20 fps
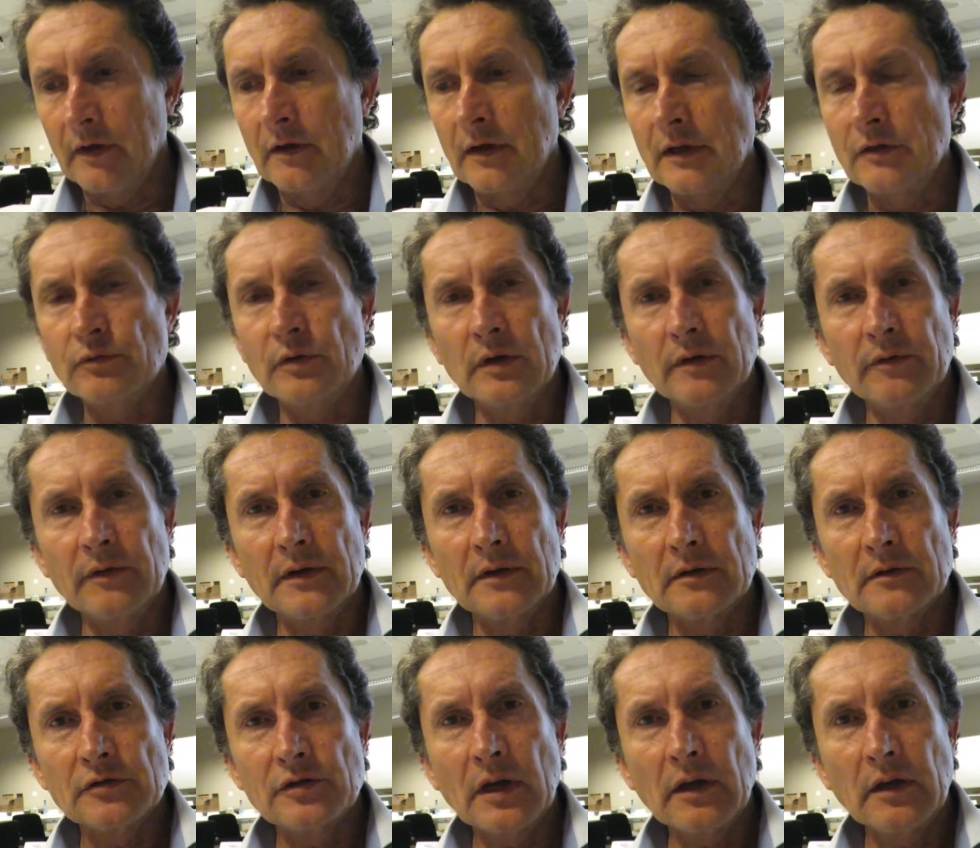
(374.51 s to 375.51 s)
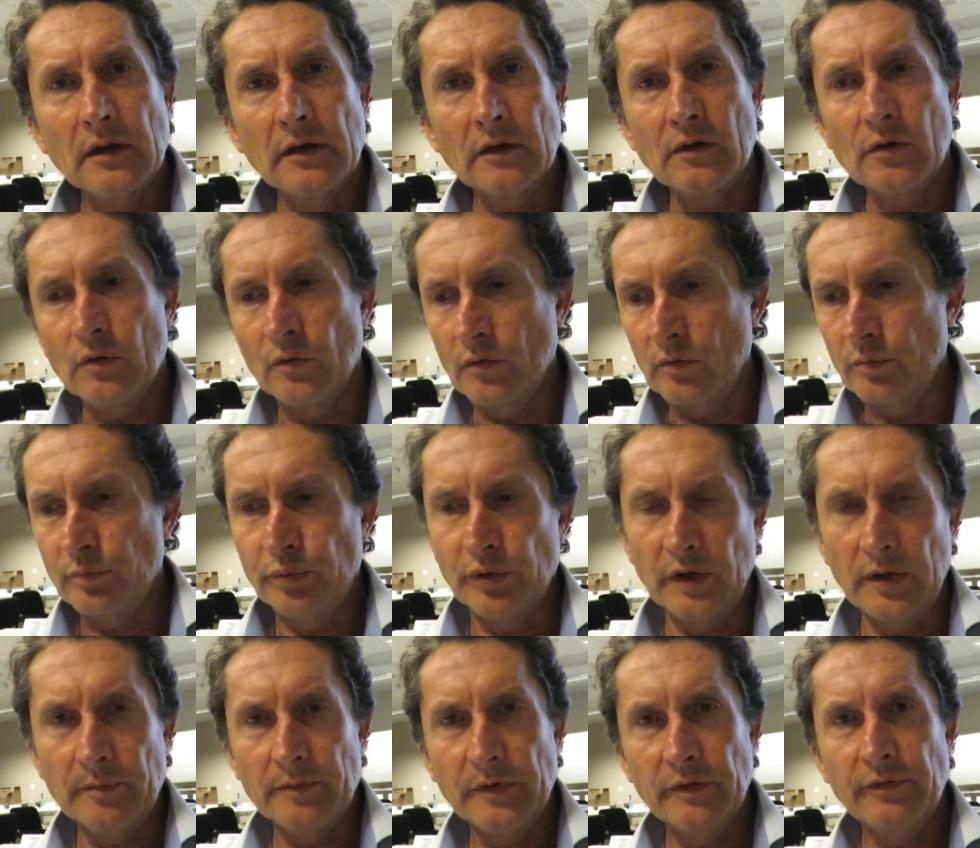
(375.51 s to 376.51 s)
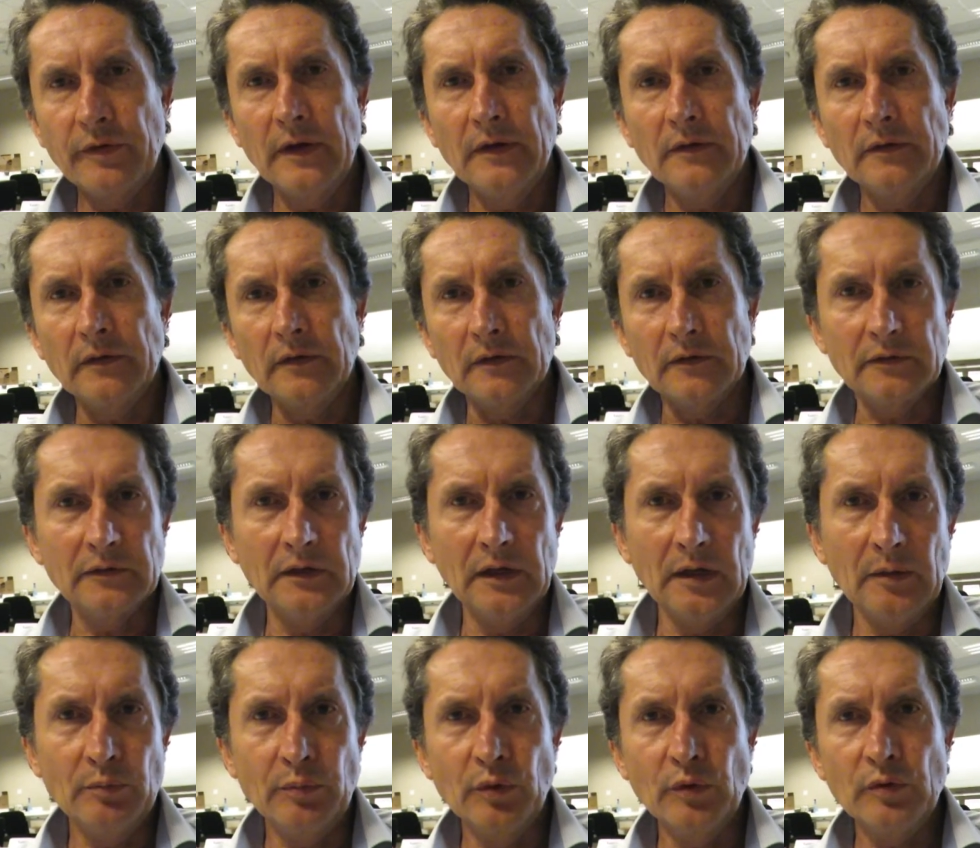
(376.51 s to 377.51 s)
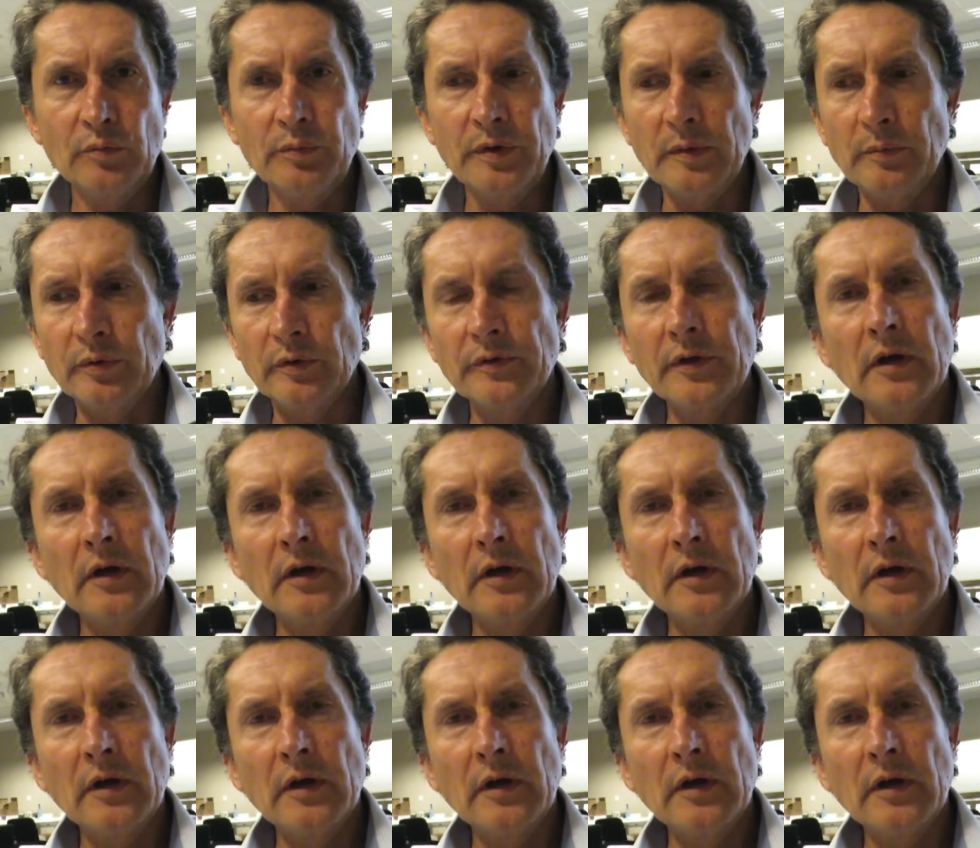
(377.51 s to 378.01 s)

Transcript: Get rid of the Schengen Accord, put up the fences, deport people.